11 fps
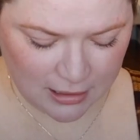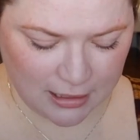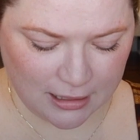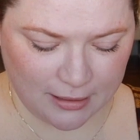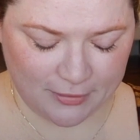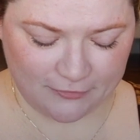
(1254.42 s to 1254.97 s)

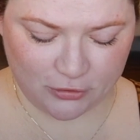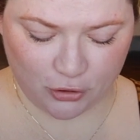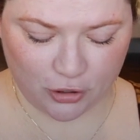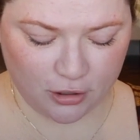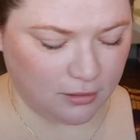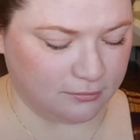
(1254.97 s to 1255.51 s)
if
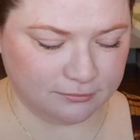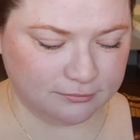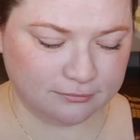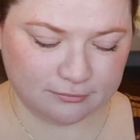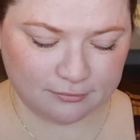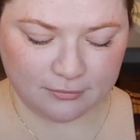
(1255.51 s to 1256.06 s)
you're
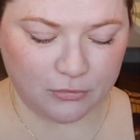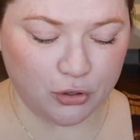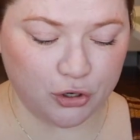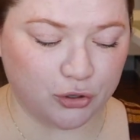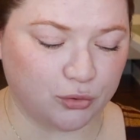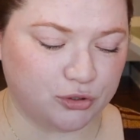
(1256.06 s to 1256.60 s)

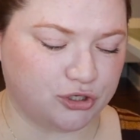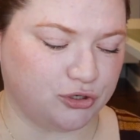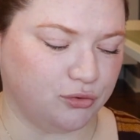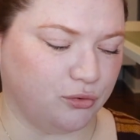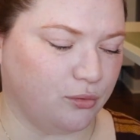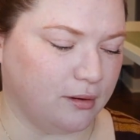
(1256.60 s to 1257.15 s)
new
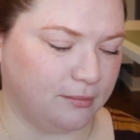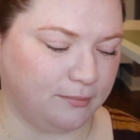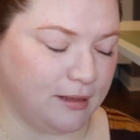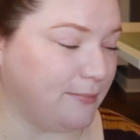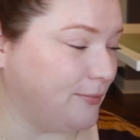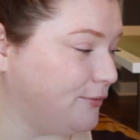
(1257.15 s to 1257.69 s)
to
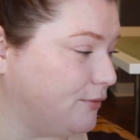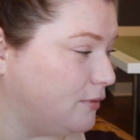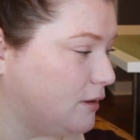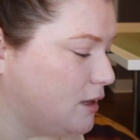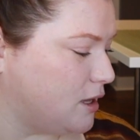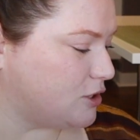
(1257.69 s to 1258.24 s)
people
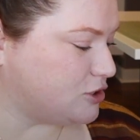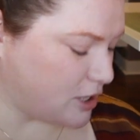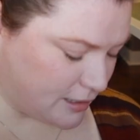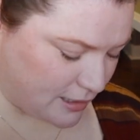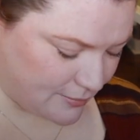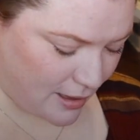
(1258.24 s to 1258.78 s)

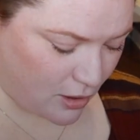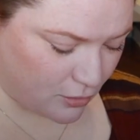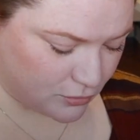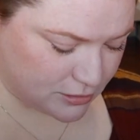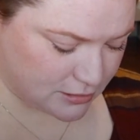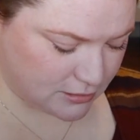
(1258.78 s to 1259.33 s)
talking
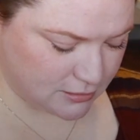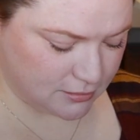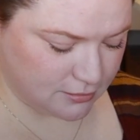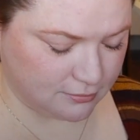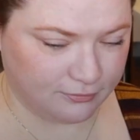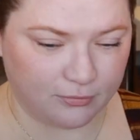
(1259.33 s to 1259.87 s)
about
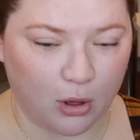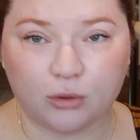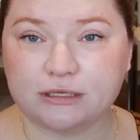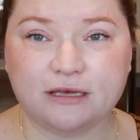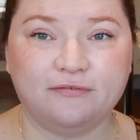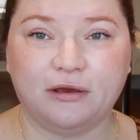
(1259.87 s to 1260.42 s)

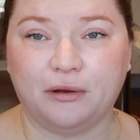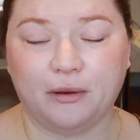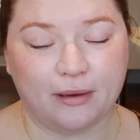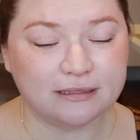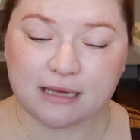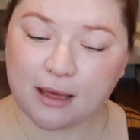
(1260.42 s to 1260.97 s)
holding fingering
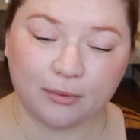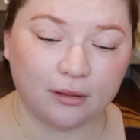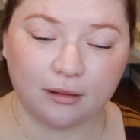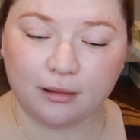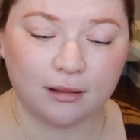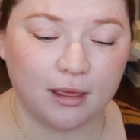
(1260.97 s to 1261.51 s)
weight
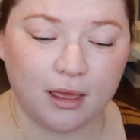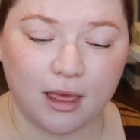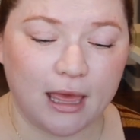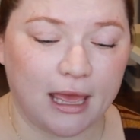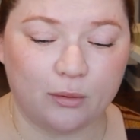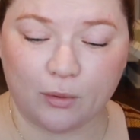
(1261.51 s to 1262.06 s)
double
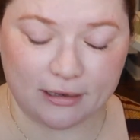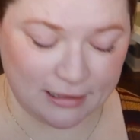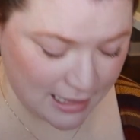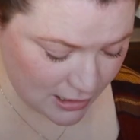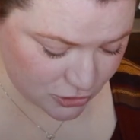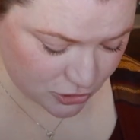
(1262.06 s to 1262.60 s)
and what
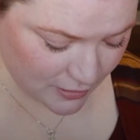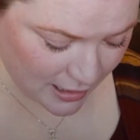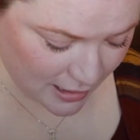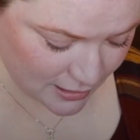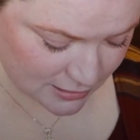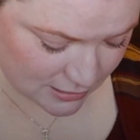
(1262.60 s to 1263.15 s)
gauge you
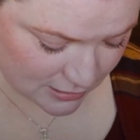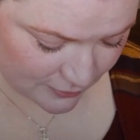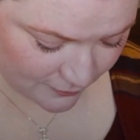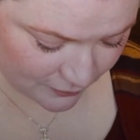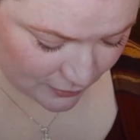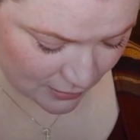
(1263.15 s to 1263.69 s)
get,
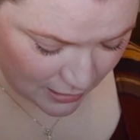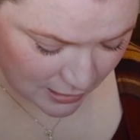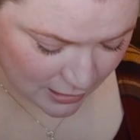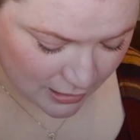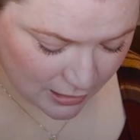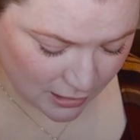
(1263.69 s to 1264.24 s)

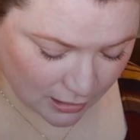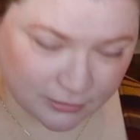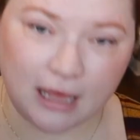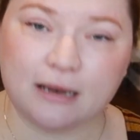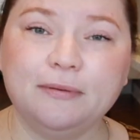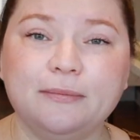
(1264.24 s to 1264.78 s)
a
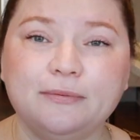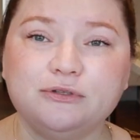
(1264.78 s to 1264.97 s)
lot of people